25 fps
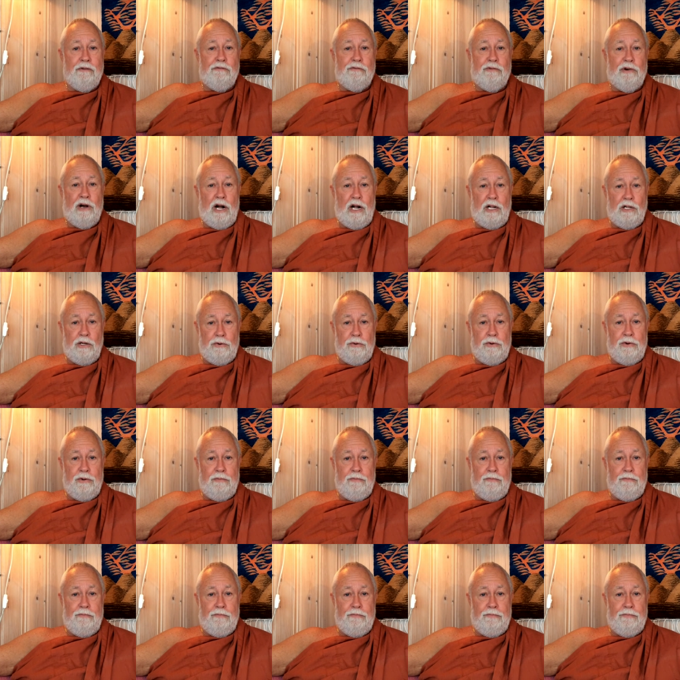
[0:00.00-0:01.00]
followed.
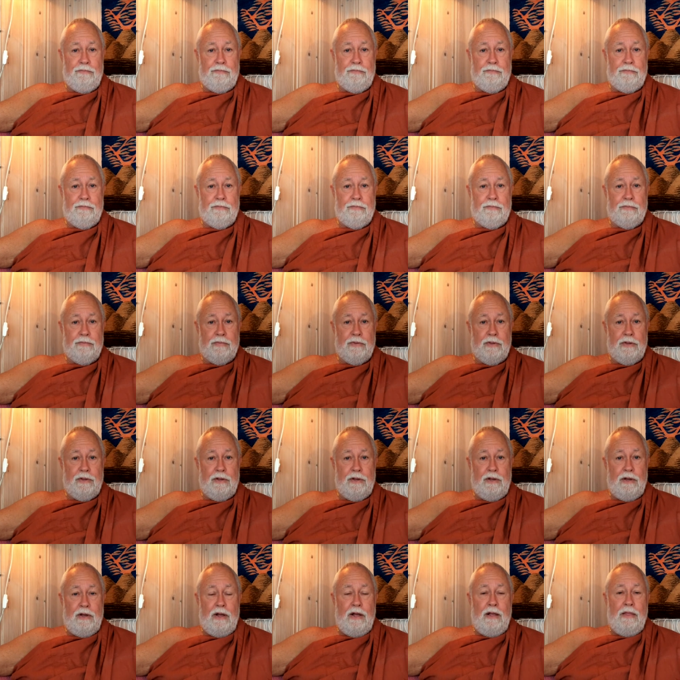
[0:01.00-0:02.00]

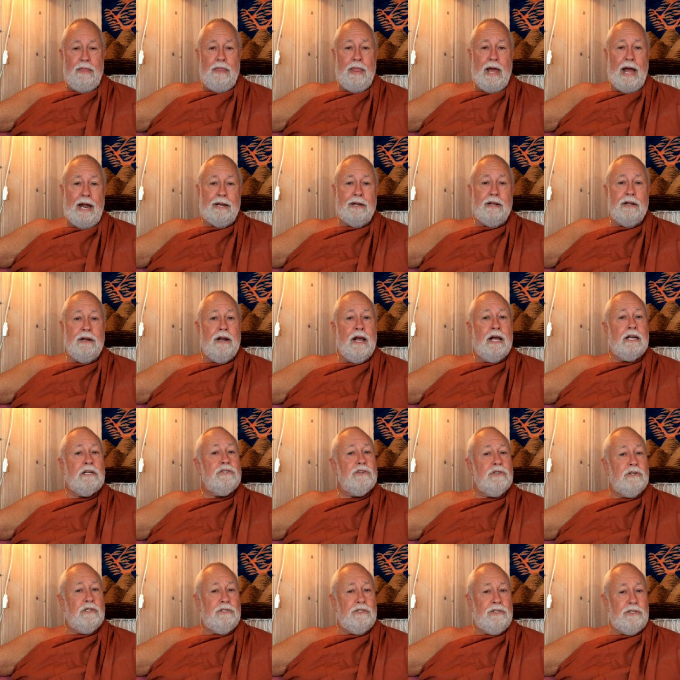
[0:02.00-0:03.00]
That
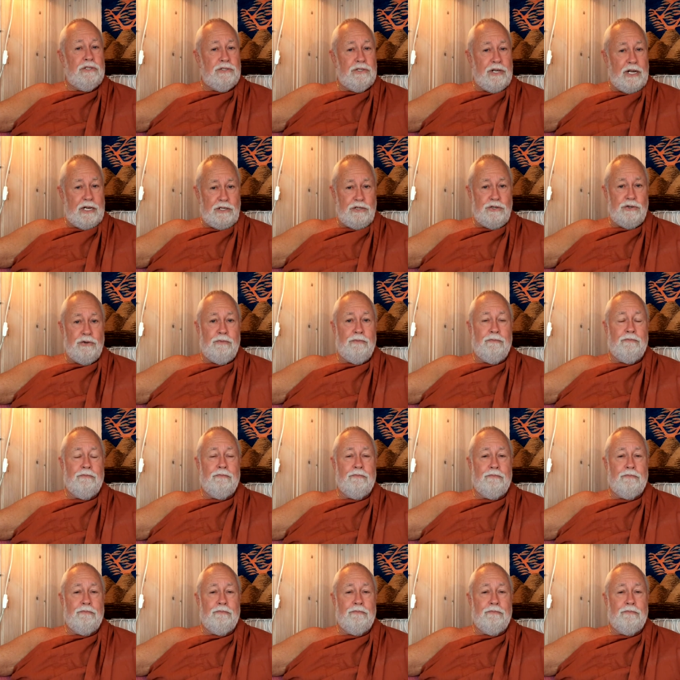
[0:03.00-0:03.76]
connection is essential.